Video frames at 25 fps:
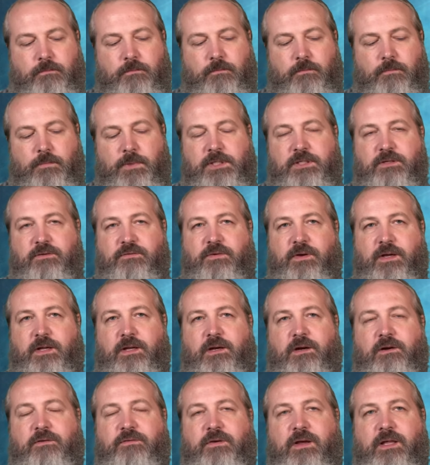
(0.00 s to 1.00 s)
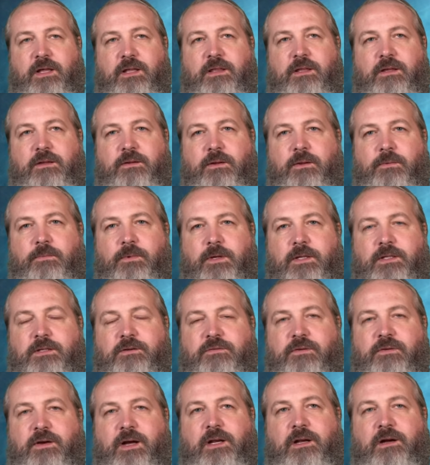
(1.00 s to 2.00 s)
defend our faith and we
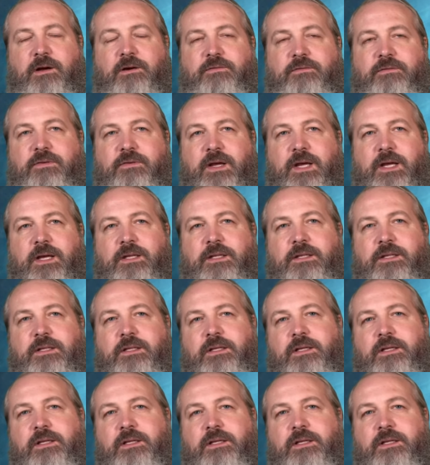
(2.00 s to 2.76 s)
define our faith.